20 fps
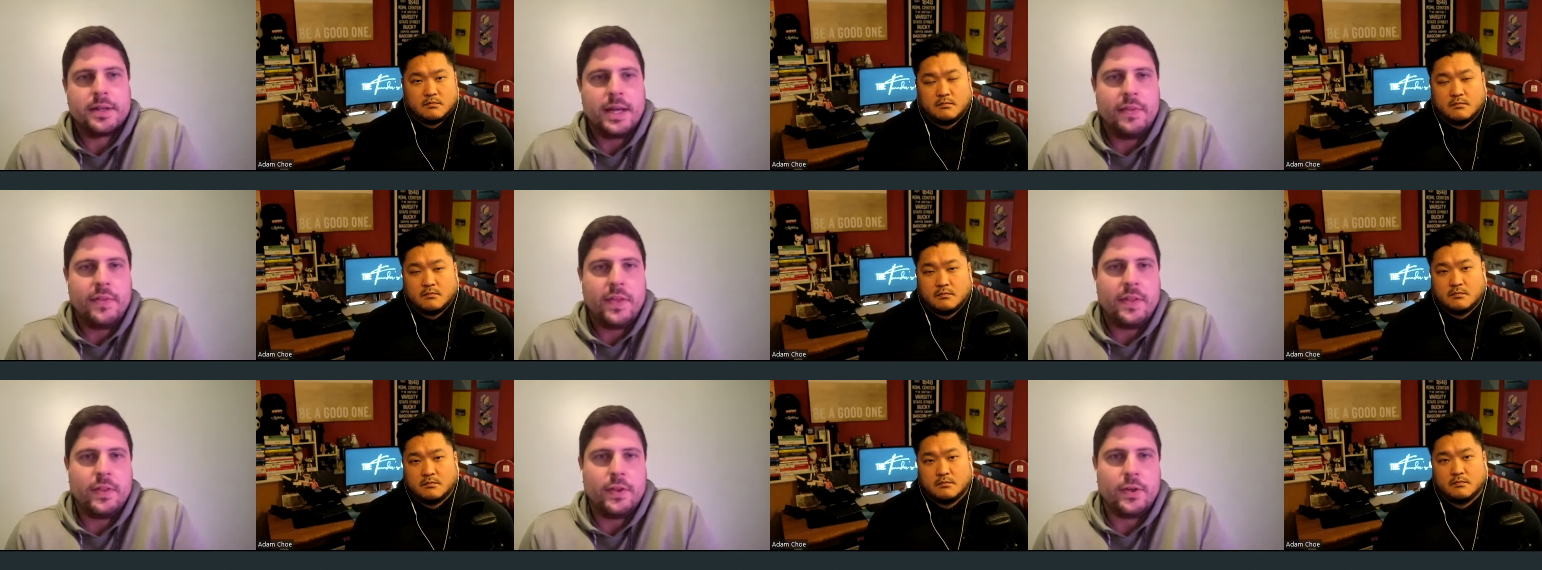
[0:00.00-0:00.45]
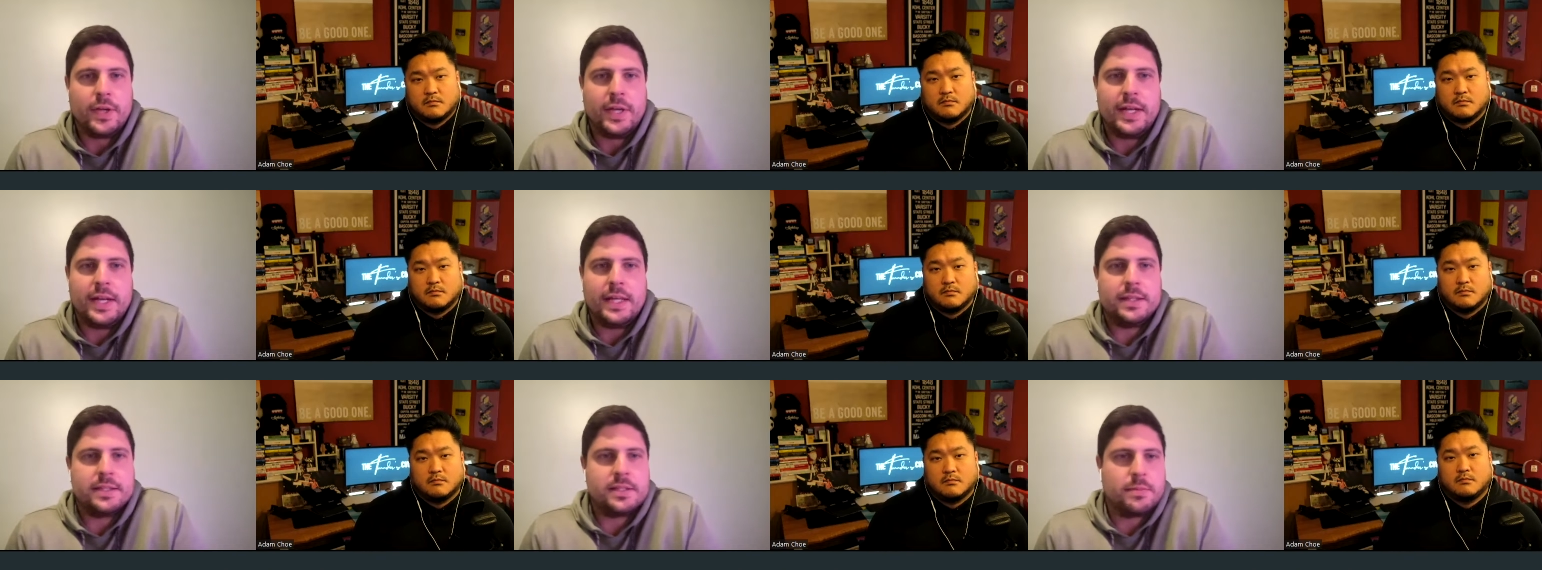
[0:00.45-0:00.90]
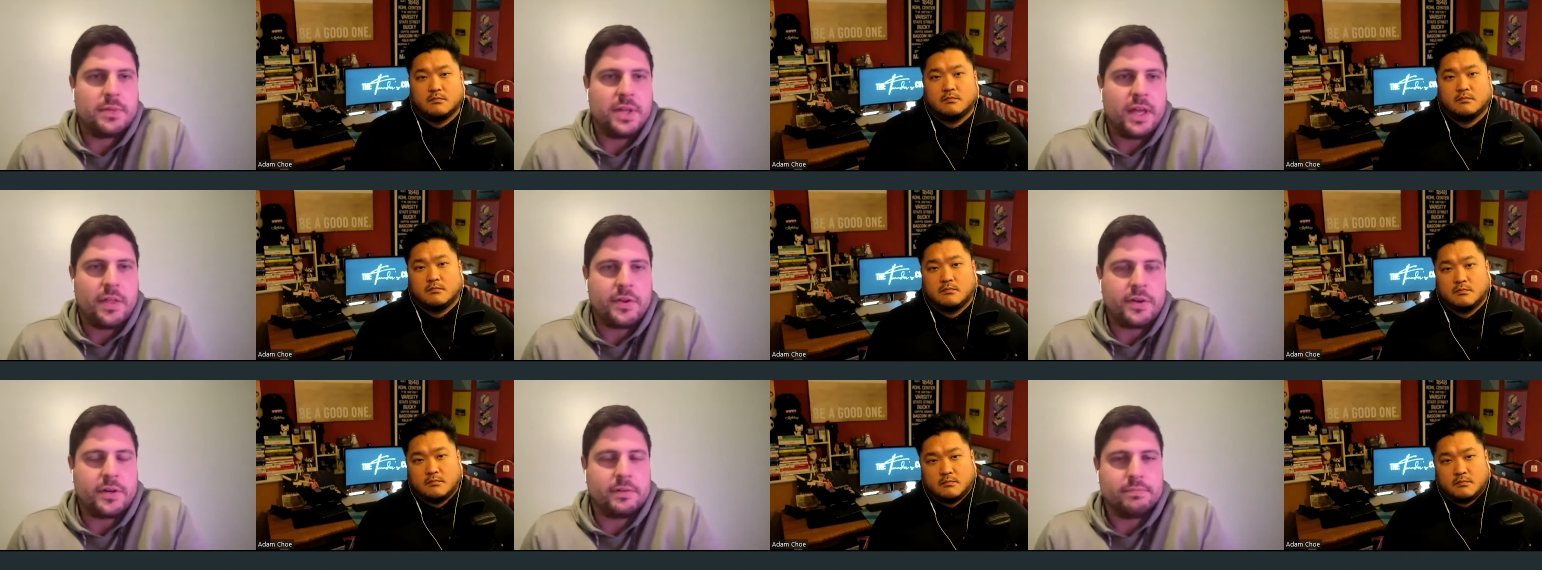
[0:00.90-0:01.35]
Speaker 1: and then looking at some of
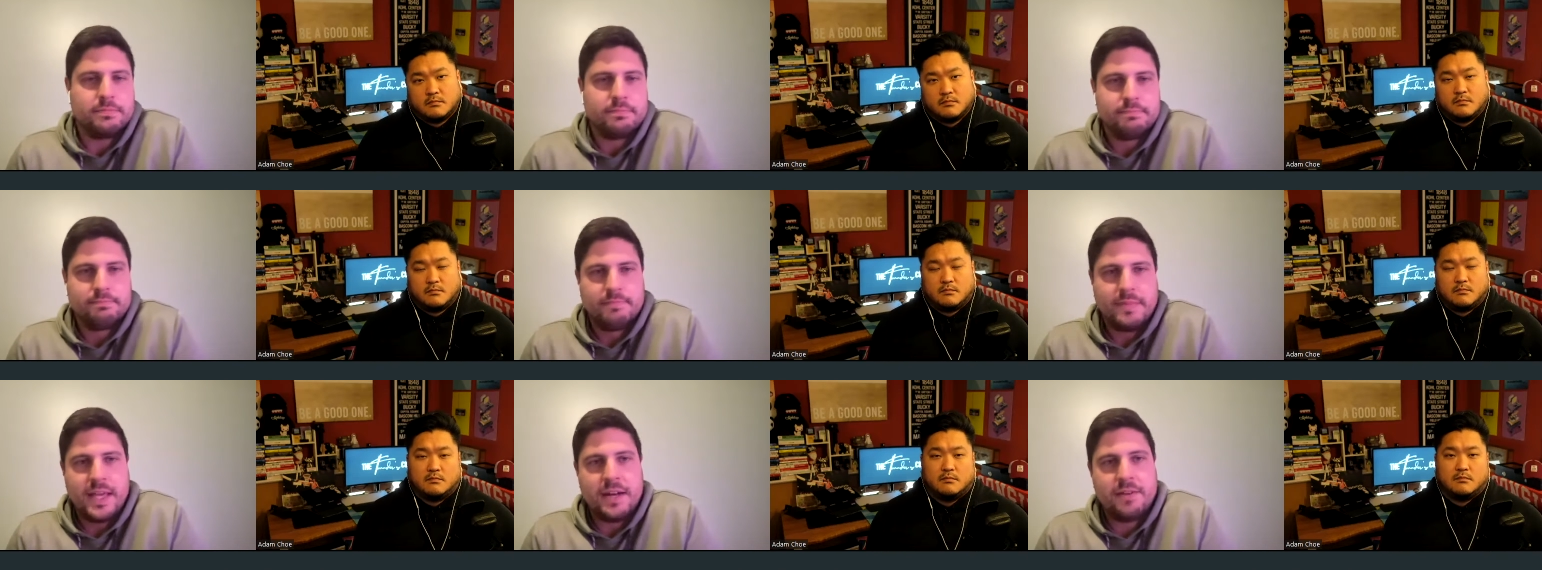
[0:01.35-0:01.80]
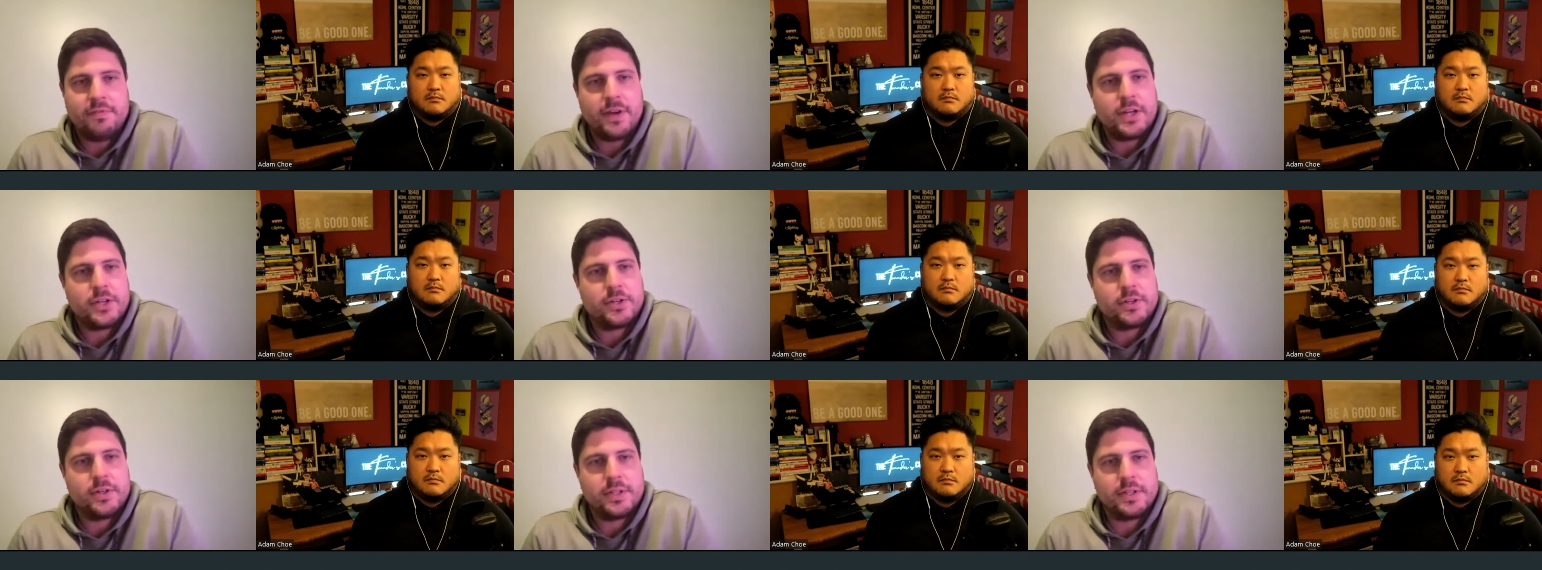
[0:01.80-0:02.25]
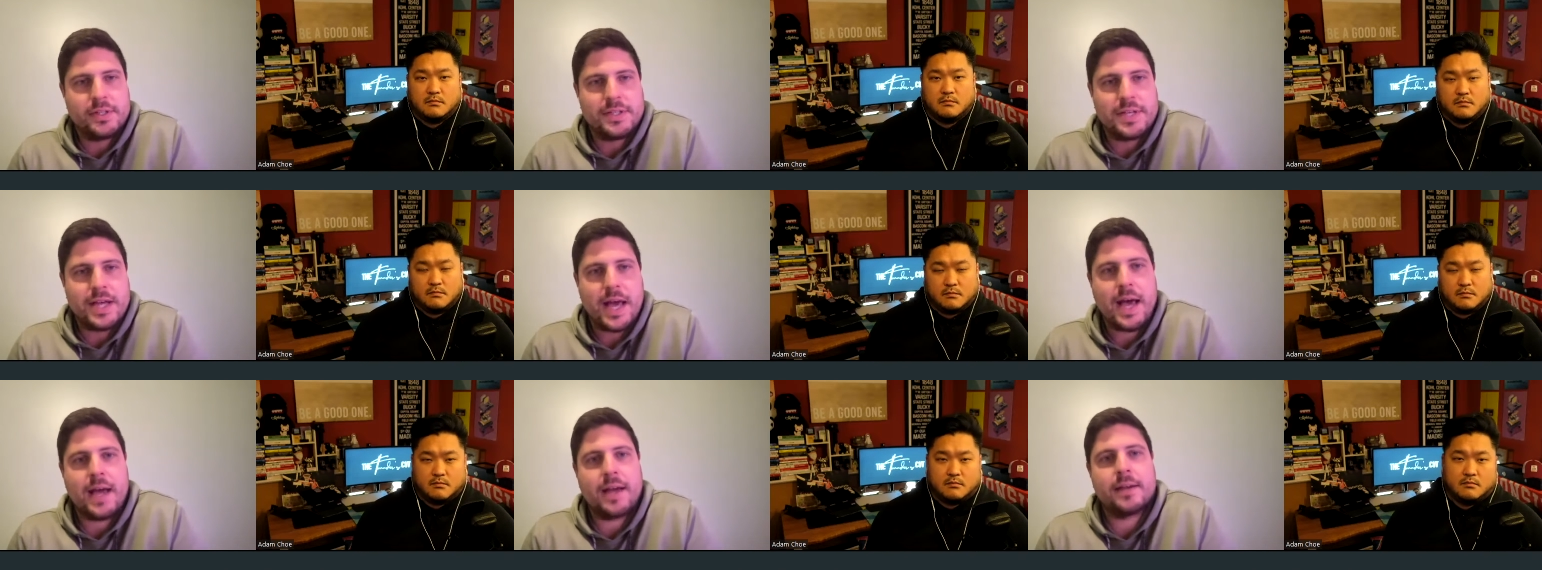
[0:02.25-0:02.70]
the other innovation in
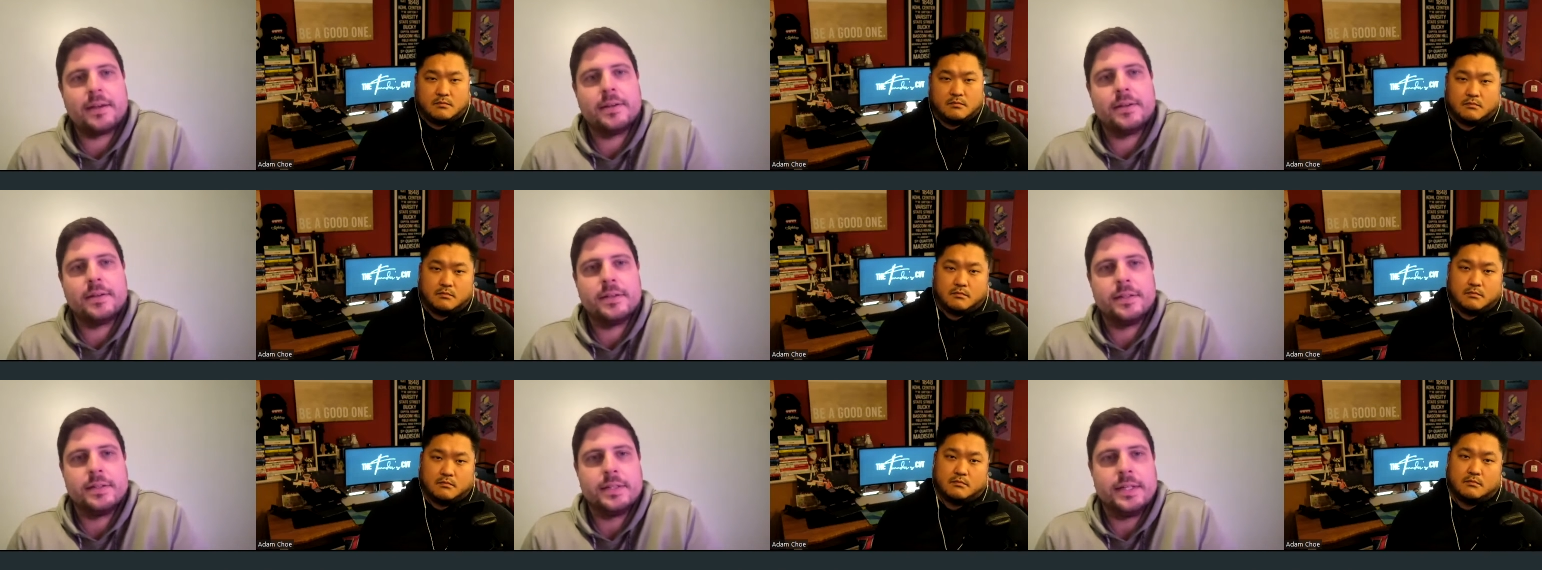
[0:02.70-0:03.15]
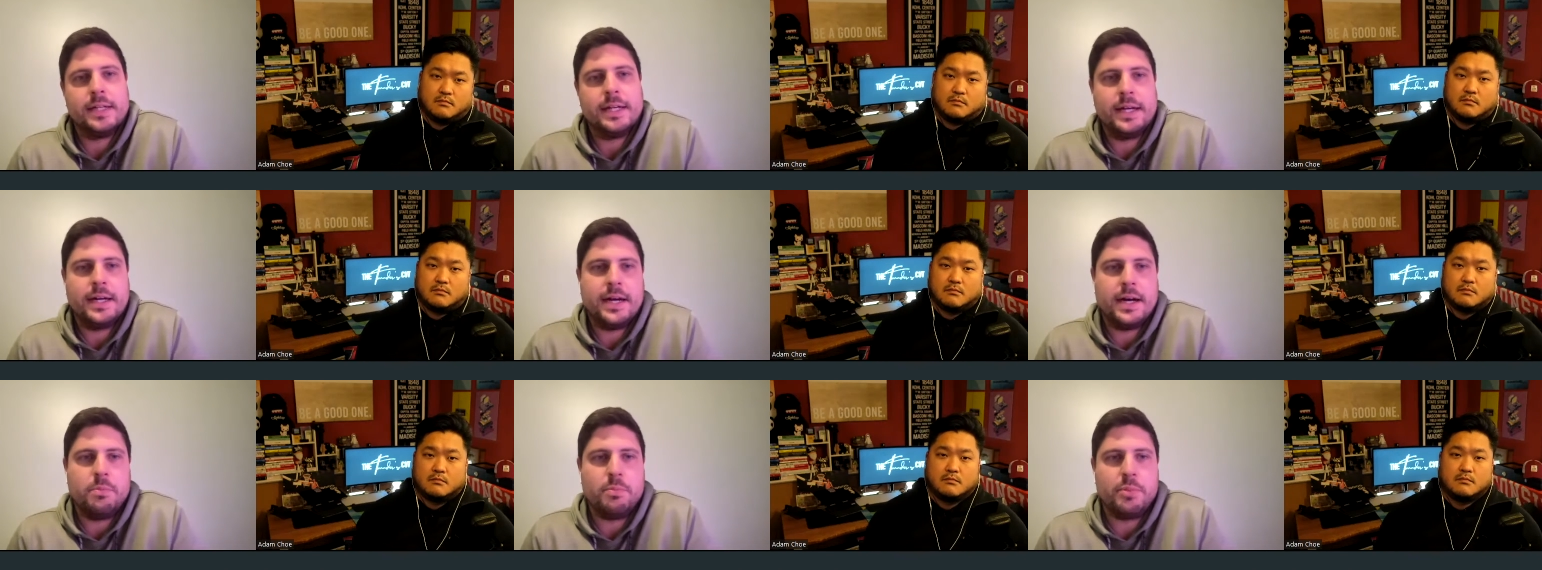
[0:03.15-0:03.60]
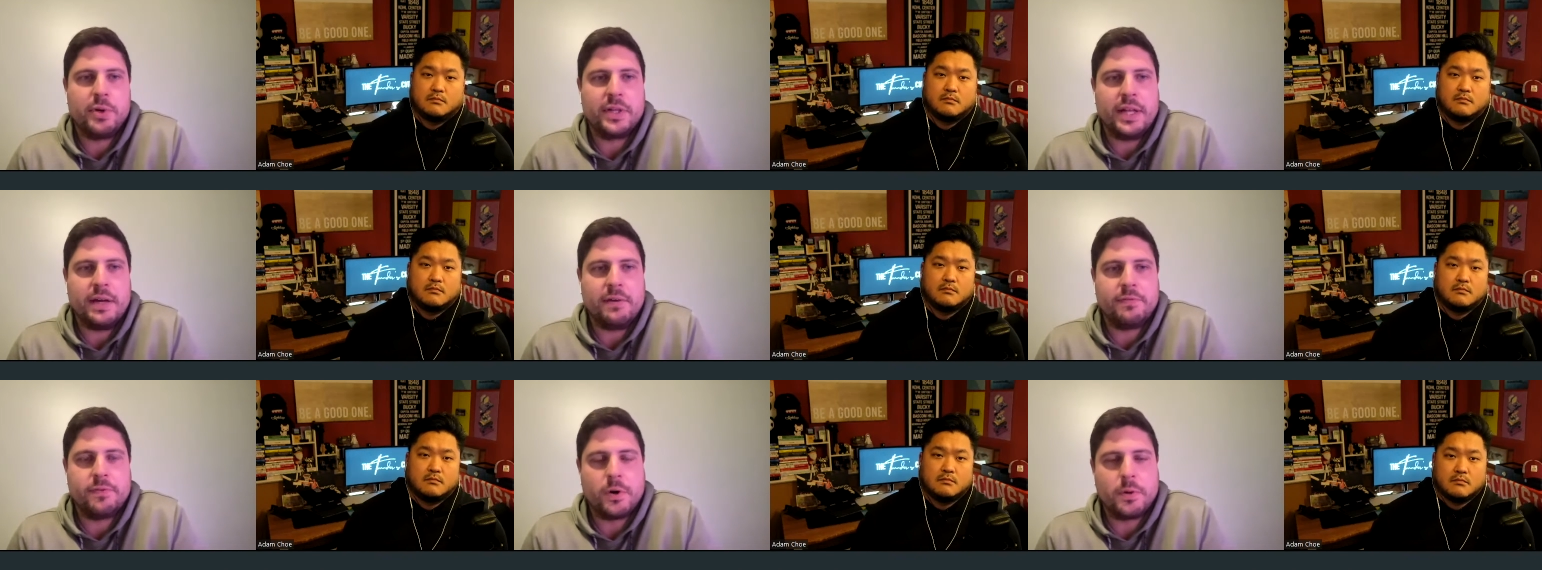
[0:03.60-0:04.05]
tech, uh,
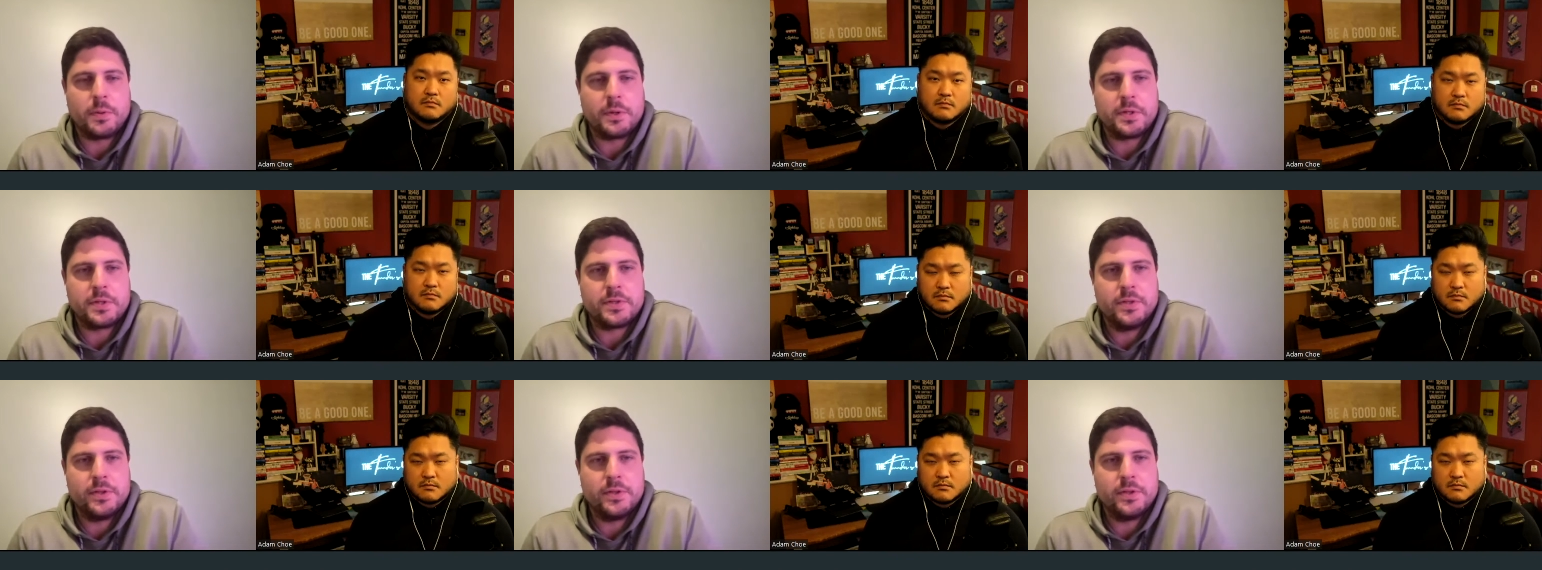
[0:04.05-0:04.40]
bring that forward.